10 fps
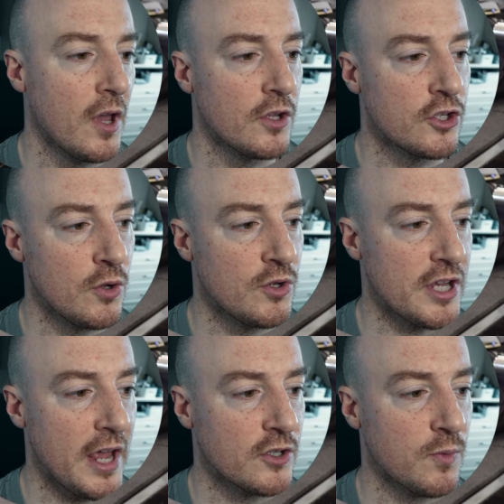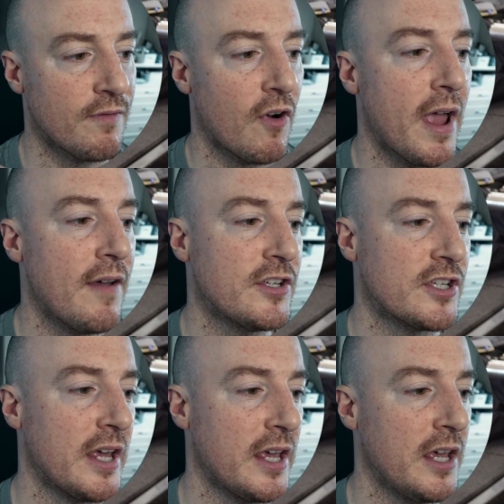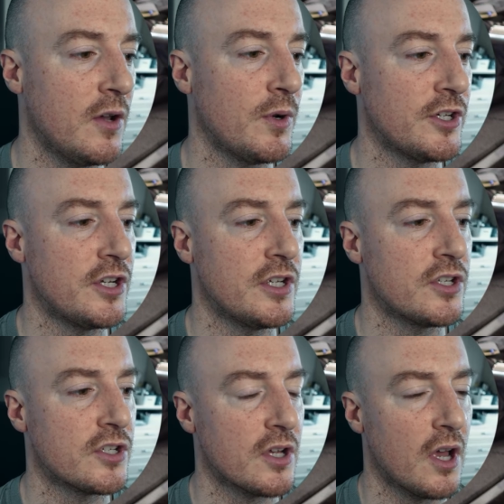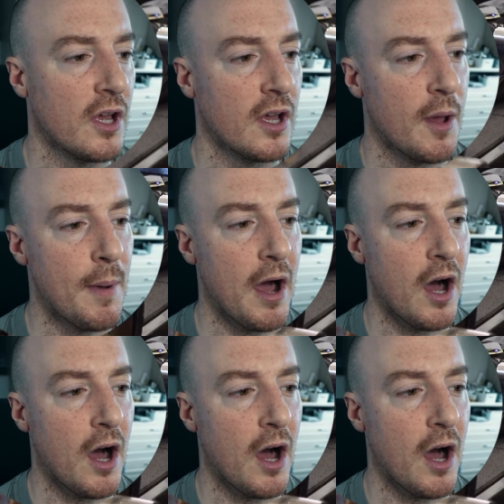2 sets, one very heavy set here, which is about